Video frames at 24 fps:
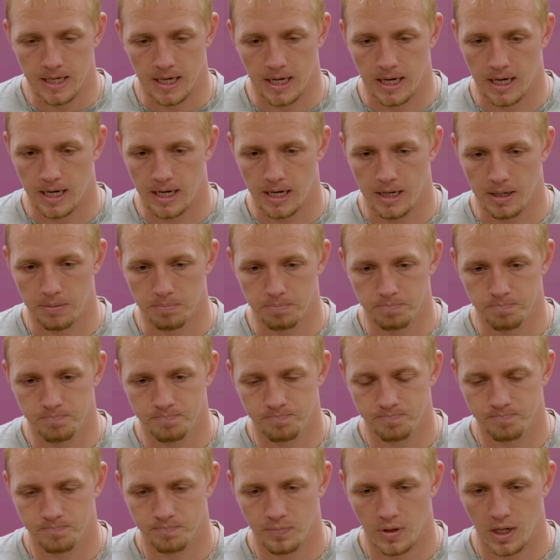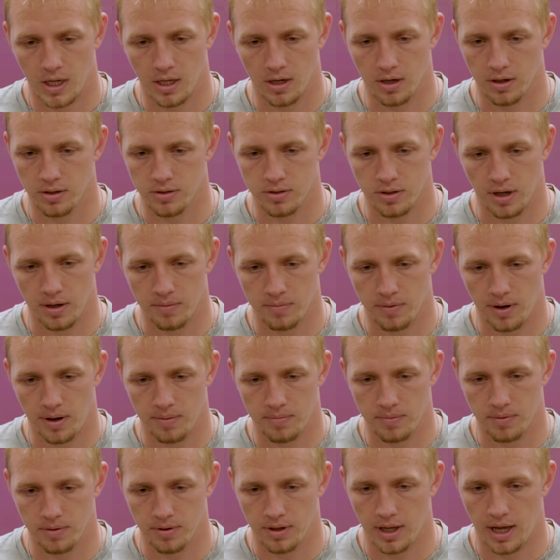You know, so
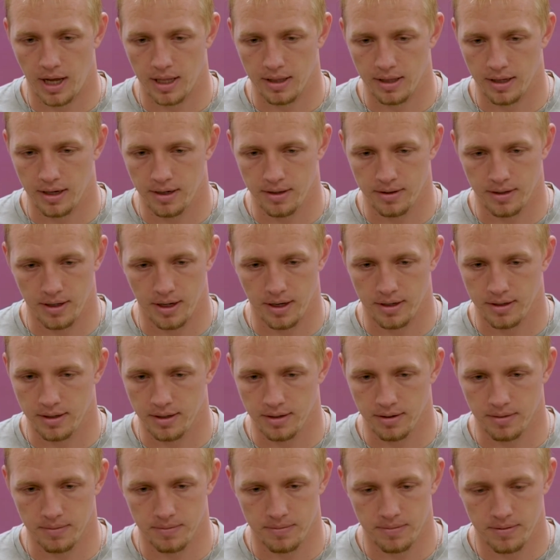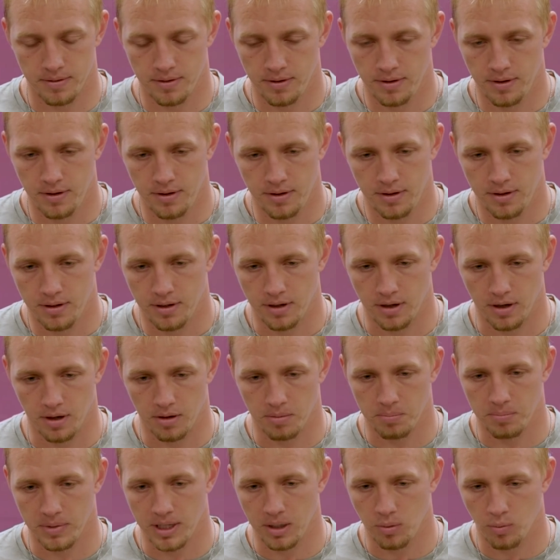I've really highlighted the idea of, you
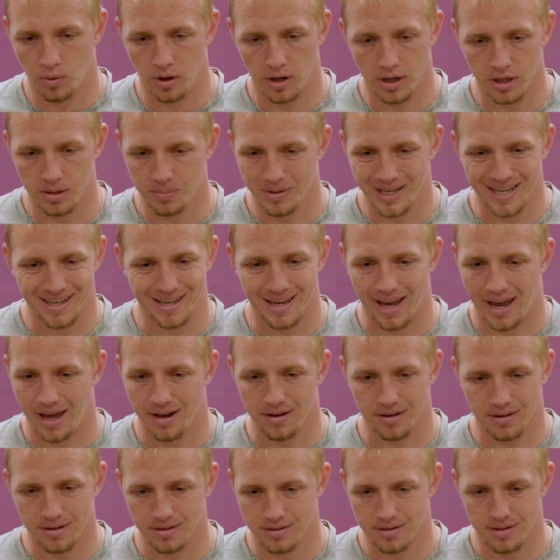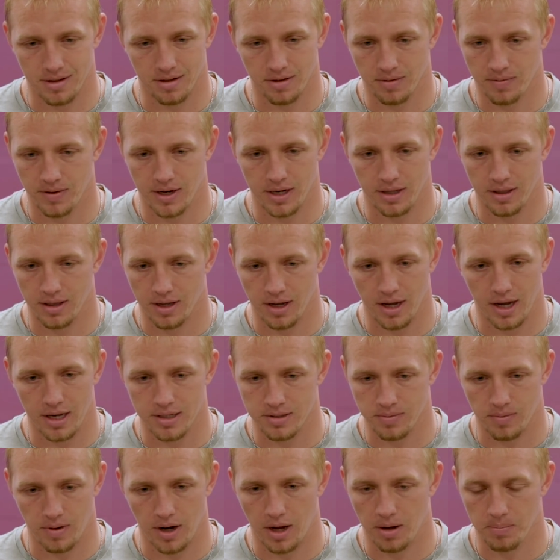know, me wanting to be a catalyst, elevating the
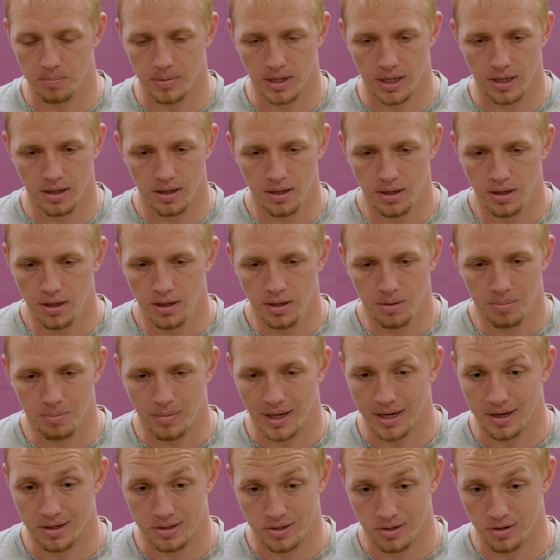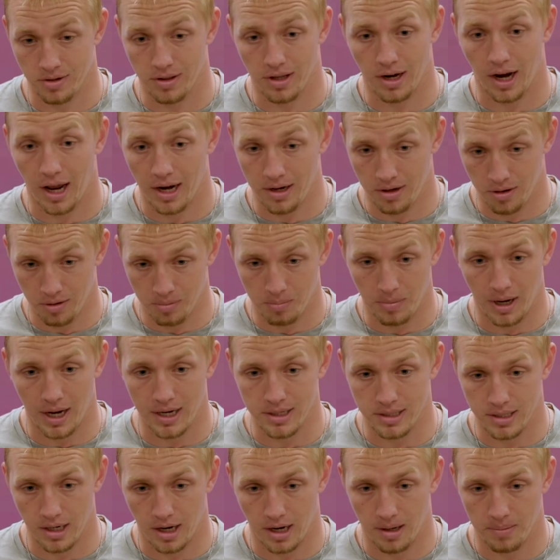guys around me, making sure that I know
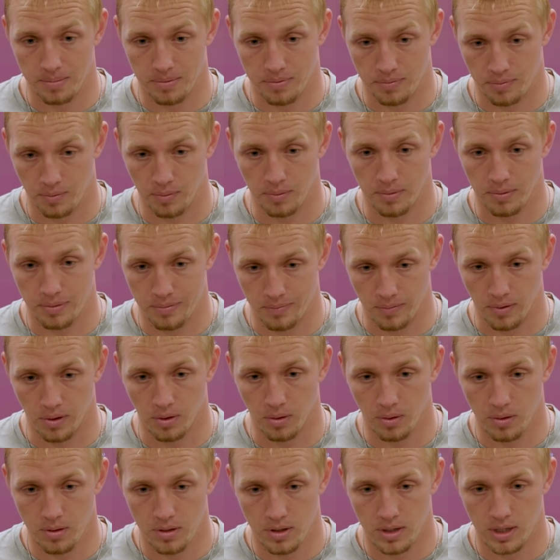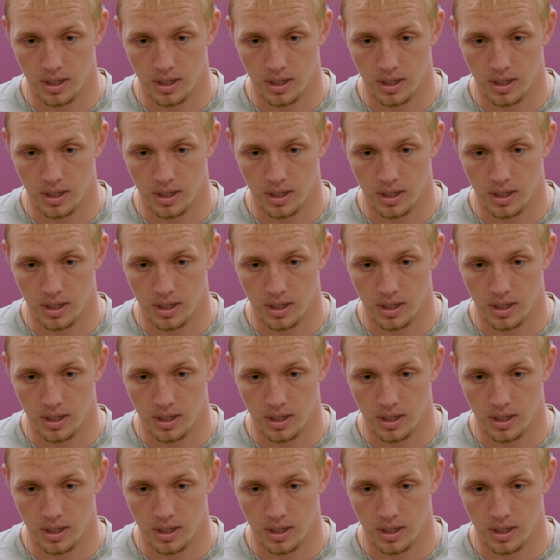my job through and through.